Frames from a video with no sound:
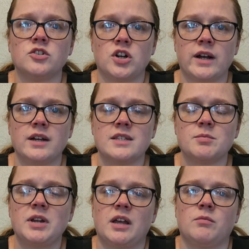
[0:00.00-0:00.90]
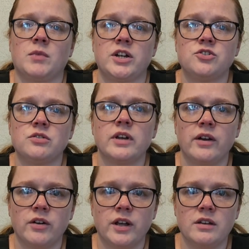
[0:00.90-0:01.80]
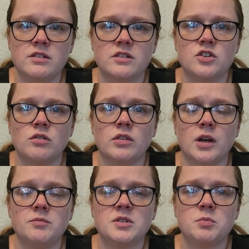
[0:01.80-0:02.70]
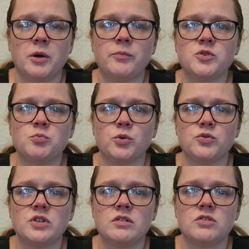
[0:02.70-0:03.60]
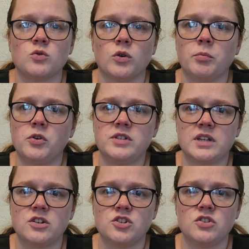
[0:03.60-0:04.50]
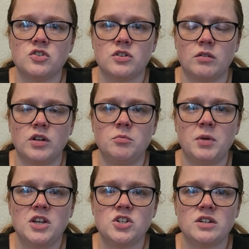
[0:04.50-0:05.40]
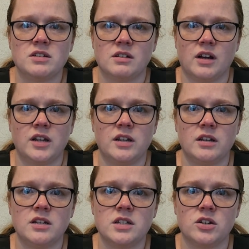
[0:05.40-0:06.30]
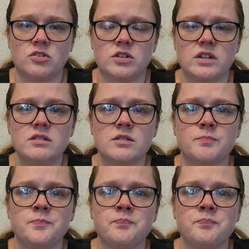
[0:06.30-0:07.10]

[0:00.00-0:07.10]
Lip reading: tricuspid, and mitral areas. No lumps, bumps, bruises, or pulsations noted. Patient denied any tenderness.